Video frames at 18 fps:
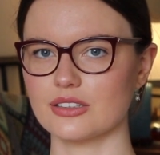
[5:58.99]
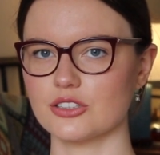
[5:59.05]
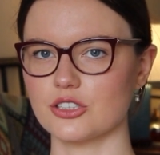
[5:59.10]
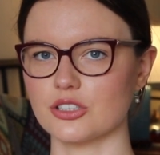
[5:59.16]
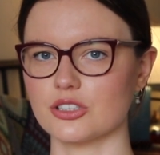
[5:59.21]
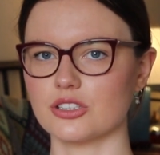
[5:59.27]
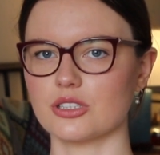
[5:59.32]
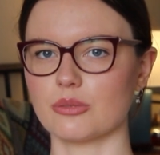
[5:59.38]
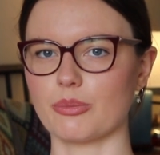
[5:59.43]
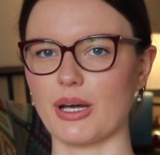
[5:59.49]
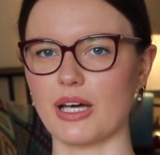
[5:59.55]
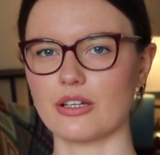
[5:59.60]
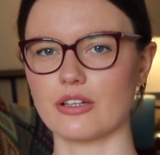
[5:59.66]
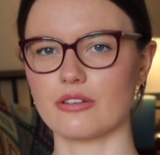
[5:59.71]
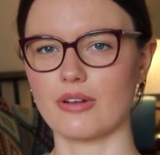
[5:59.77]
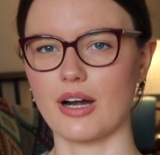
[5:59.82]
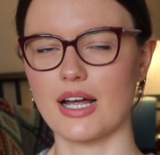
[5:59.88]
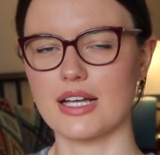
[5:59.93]
just
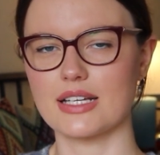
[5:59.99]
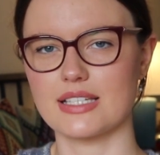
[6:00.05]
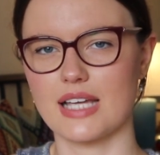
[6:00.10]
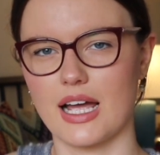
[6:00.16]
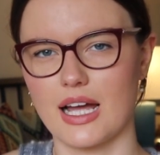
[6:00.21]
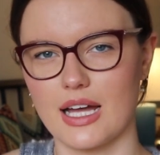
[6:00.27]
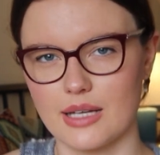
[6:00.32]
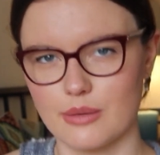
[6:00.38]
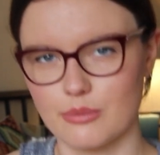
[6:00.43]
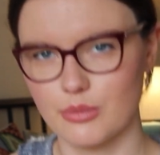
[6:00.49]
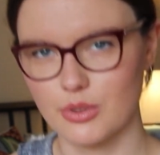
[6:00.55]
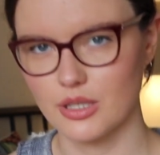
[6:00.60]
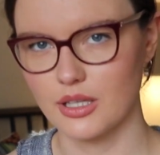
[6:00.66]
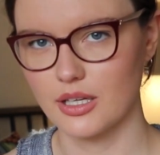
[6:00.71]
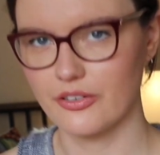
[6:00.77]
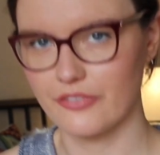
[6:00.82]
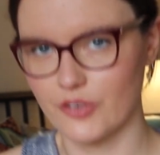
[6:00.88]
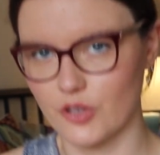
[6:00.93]
about the right time
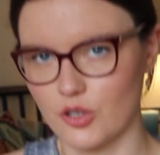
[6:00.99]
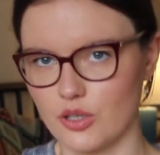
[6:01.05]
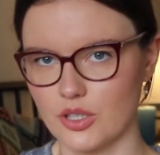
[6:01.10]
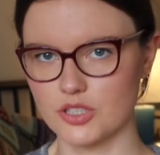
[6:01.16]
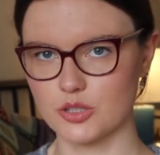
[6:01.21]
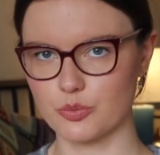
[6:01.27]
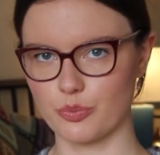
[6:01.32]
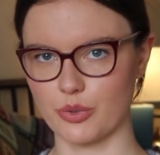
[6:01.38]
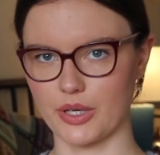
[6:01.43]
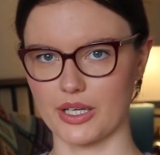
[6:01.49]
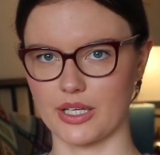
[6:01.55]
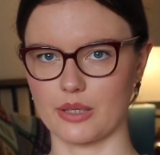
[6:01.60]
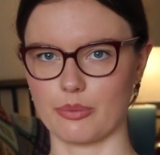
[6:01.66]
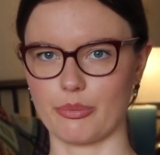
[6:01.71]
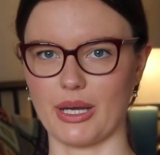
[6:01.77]
for a spring